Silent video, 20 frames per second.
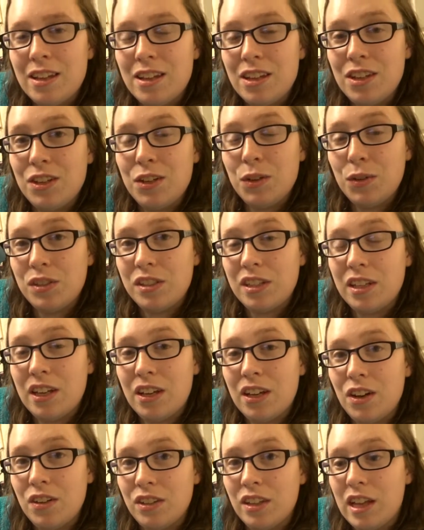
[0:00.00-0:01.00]
you'll see
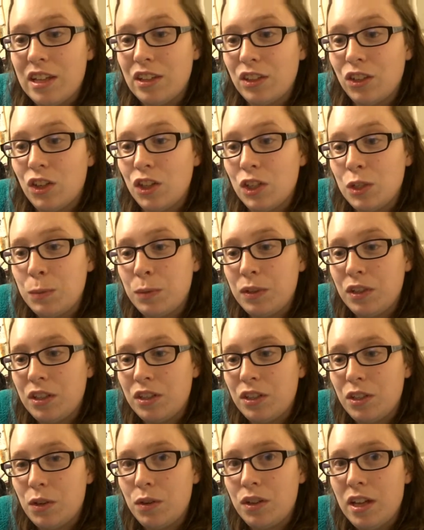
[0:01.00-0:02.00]
it on the Land of
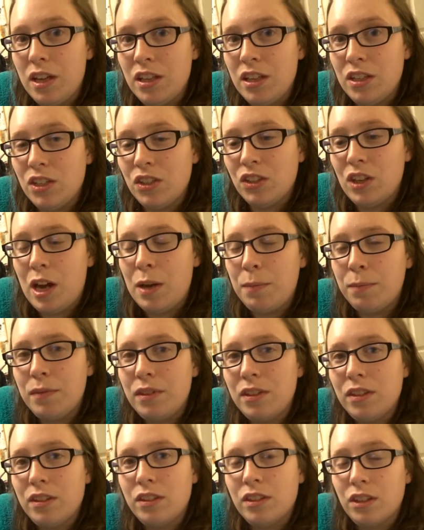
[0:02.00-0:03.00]
Cosplayers Instagram.
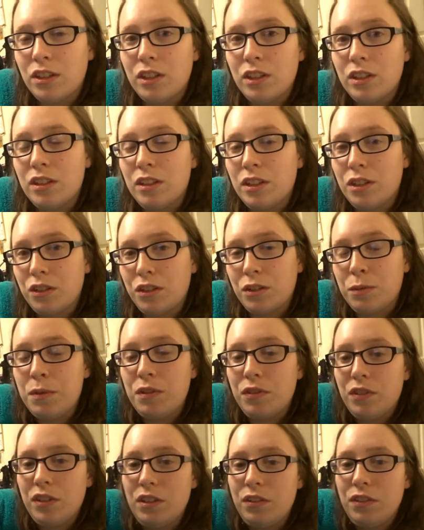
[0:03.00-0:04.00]
They're gonna
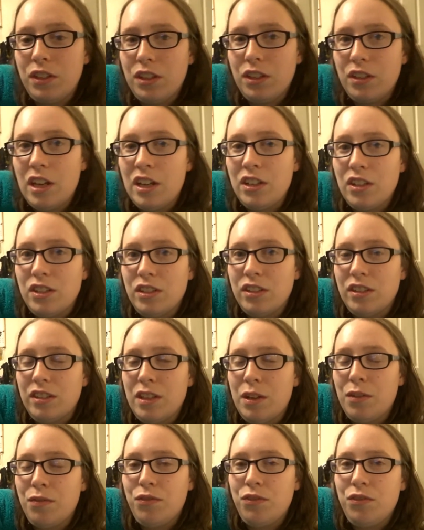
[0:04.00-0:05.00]
be really, really good. I just
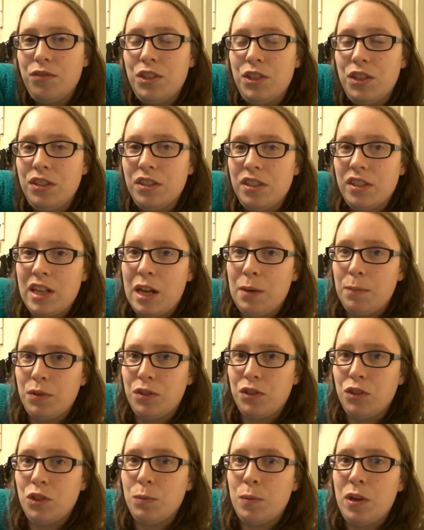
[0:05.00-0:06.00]
love using this camera
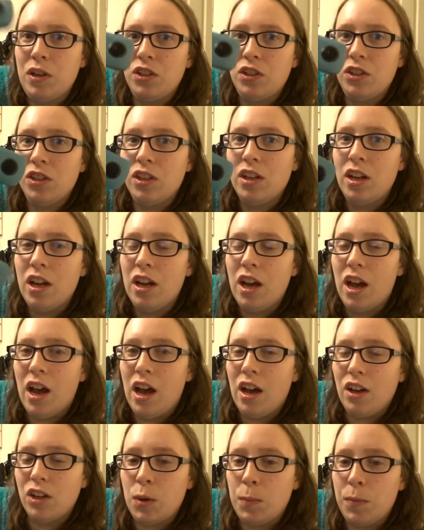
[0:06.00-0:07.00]
so much.
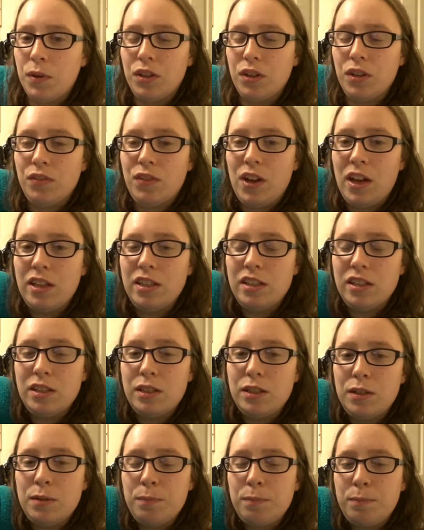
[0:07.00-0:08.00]
Comic-Con
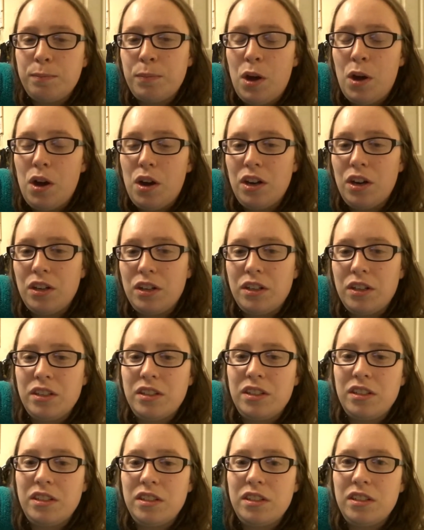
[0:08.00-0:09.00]
events,
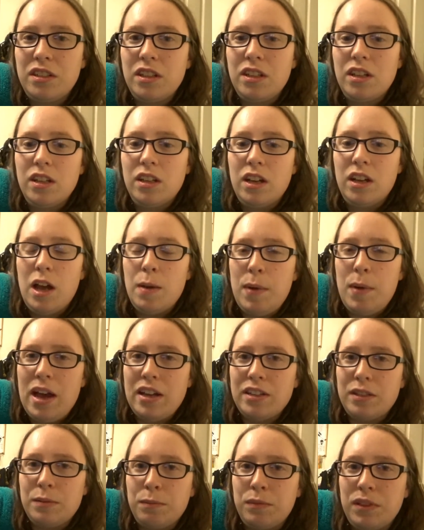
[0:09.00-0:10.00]
parks,
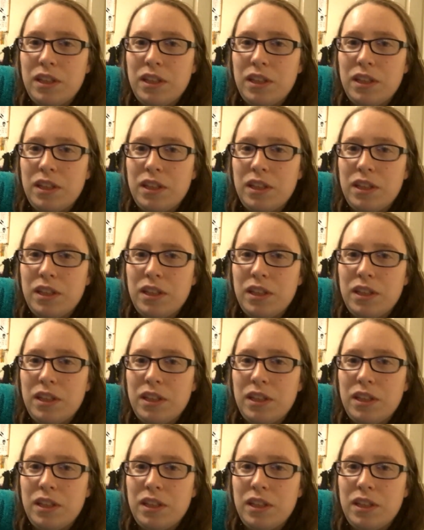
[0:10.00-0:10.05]
abandoned